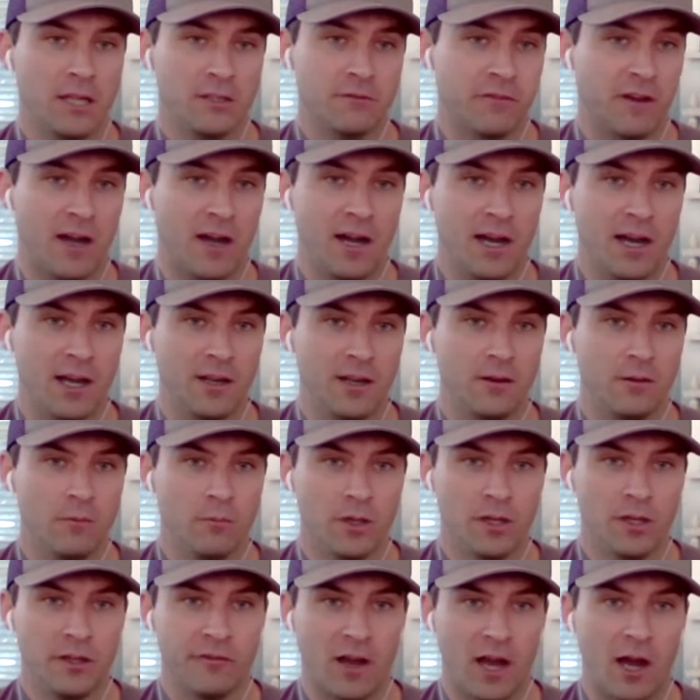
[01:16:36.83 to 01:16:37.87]
that's
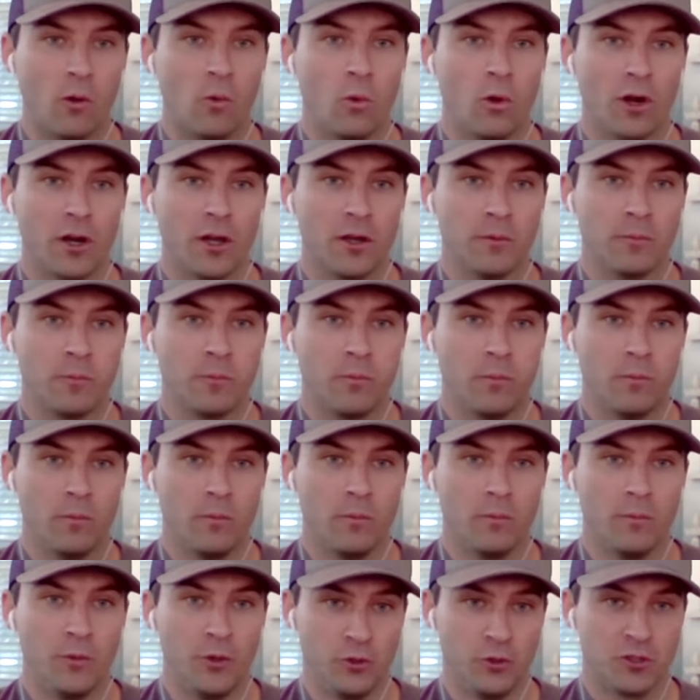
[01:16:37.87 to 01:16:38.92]
fine. But if I want to
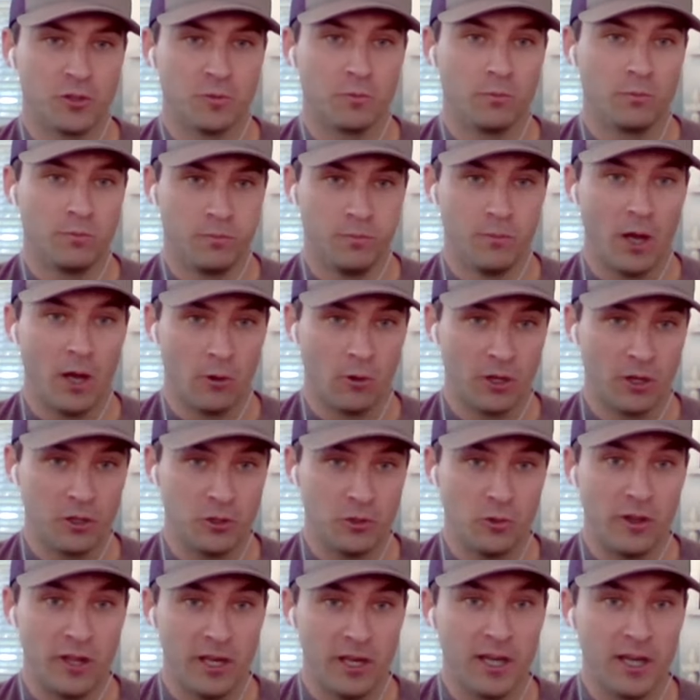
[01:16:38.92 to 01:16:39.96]
do some, I
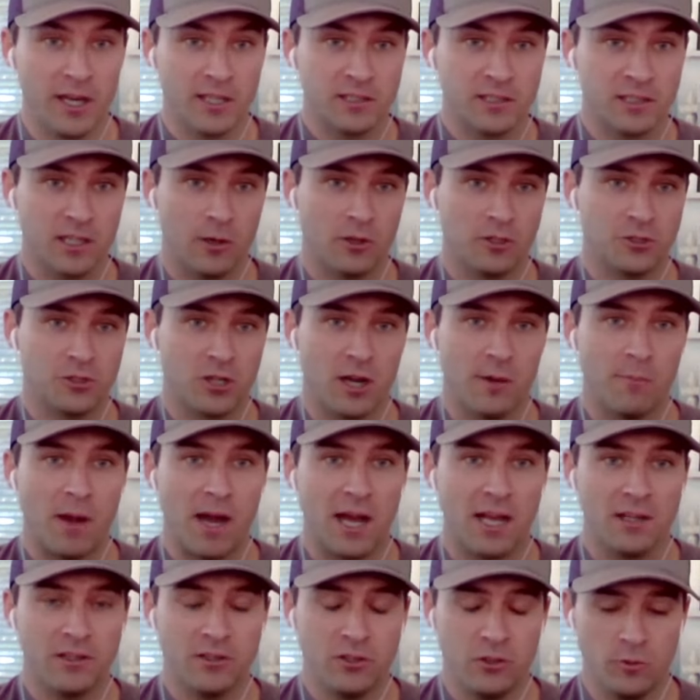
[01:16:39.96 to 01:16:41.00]
want to do this, I want to
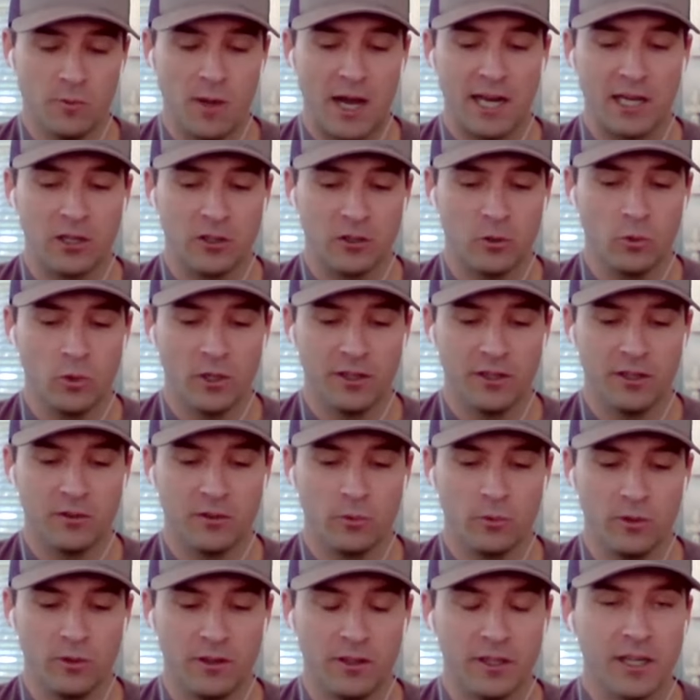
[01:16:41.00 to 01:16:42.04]
try my do my good
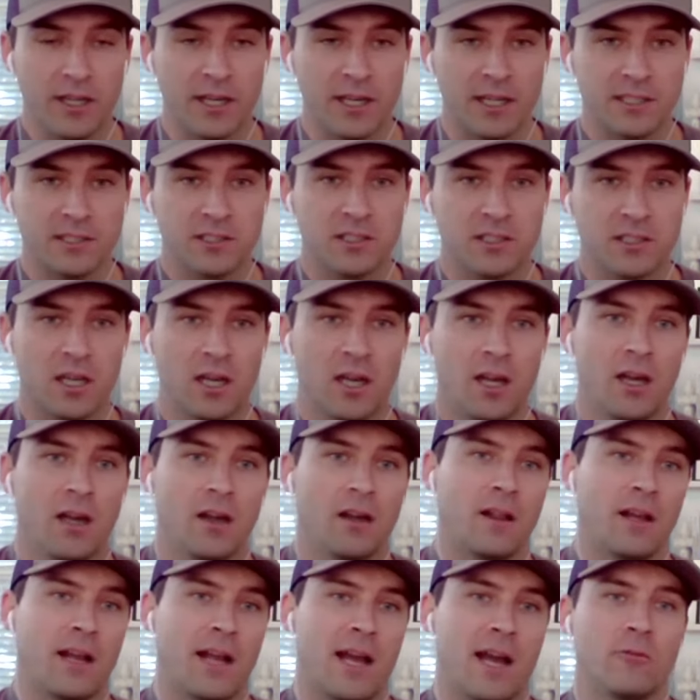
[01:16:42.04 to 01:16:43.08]
with it with this.
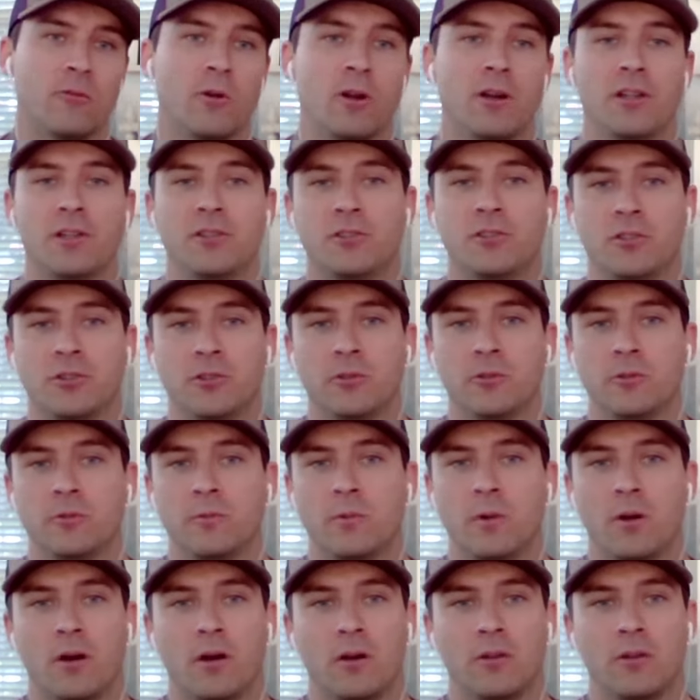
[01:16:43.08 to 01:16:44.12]
Like I run
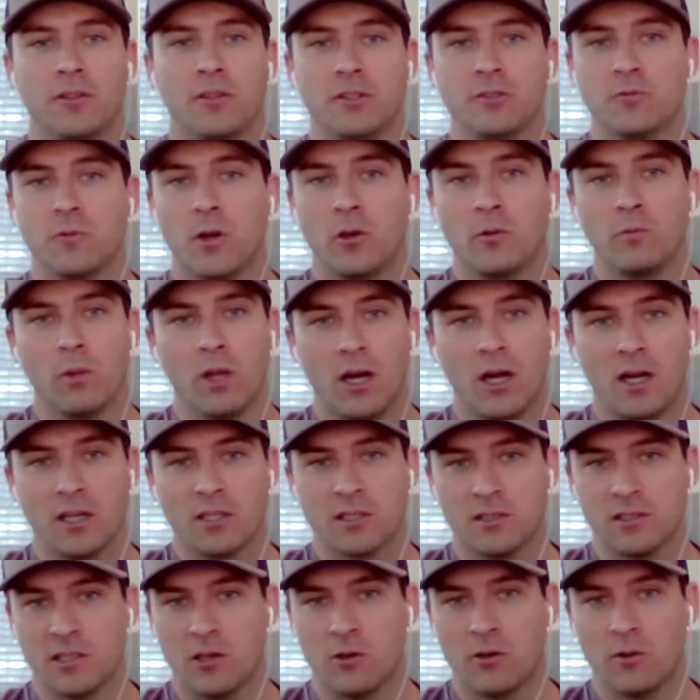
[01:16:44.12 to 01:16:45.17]
into all these
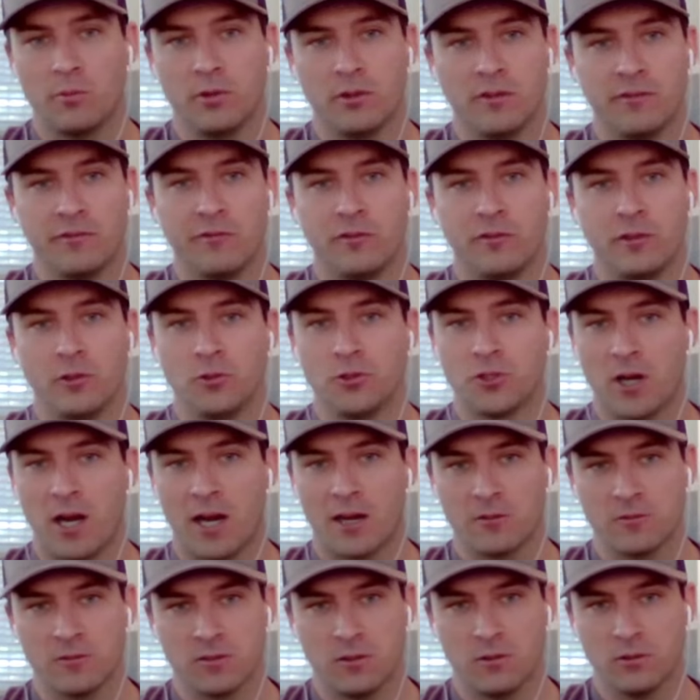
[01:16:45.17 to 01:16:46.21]
roadblocks because I want to put a few
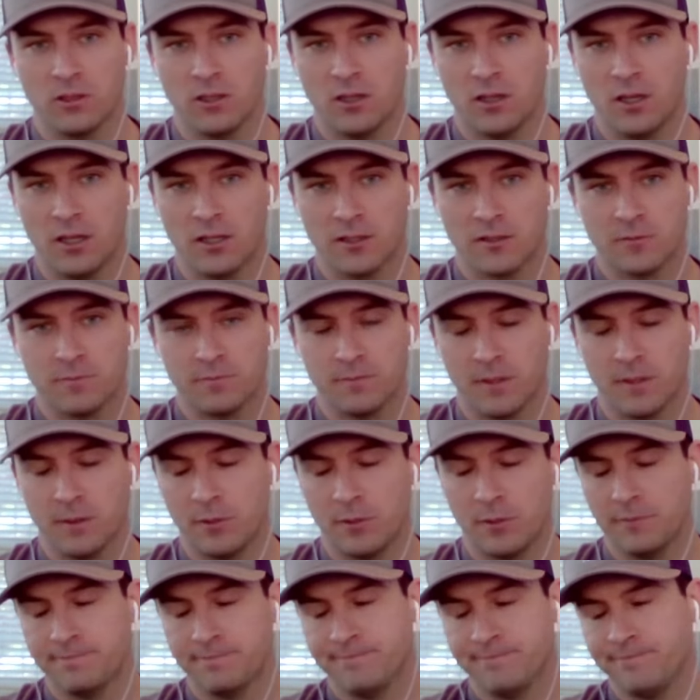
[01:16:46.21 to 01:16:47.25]
trackers on ducks.
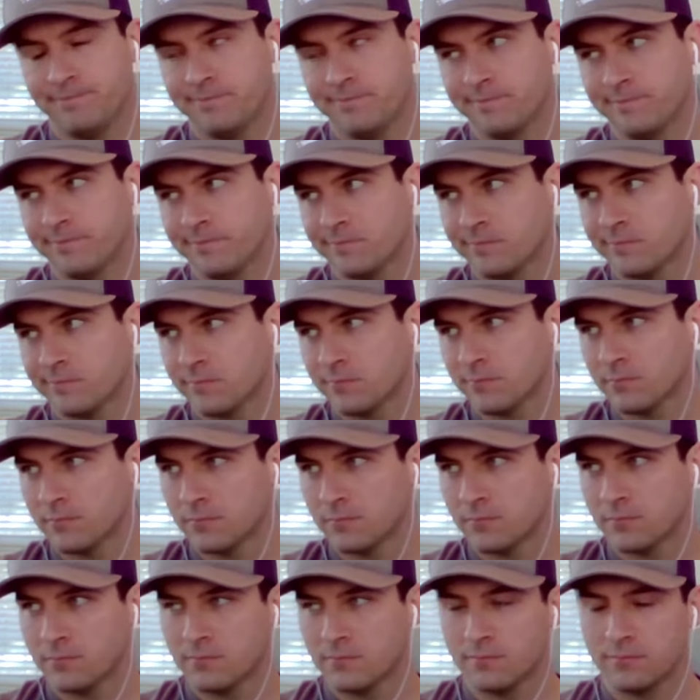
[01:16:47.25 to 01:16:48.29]
I mean,
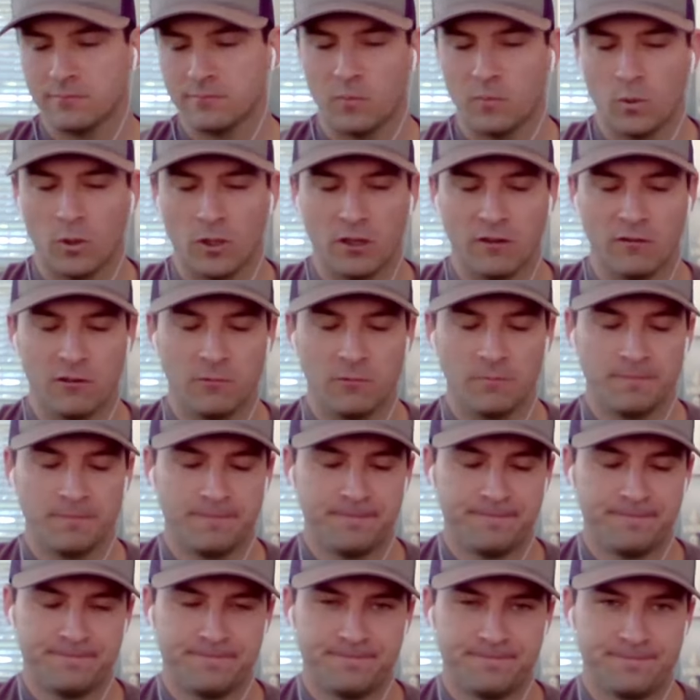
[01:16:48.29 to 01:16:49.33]

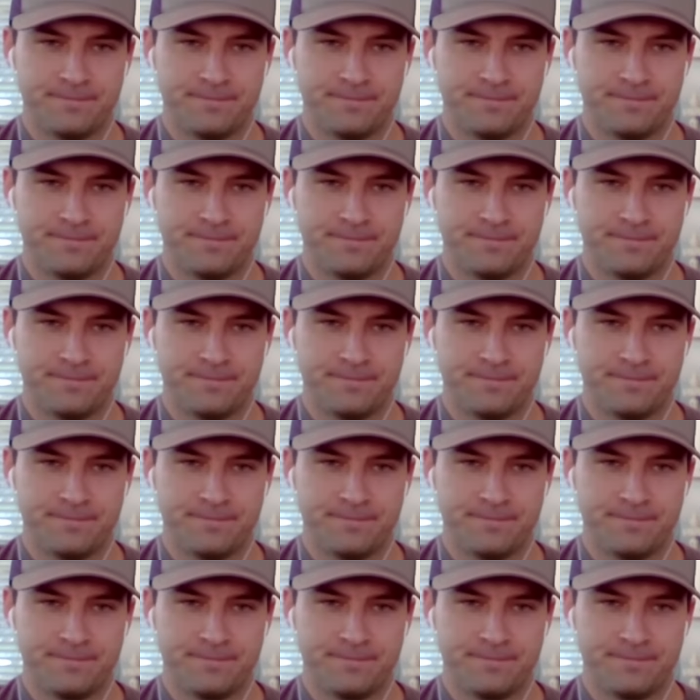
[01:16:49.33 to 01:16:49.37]
whatever.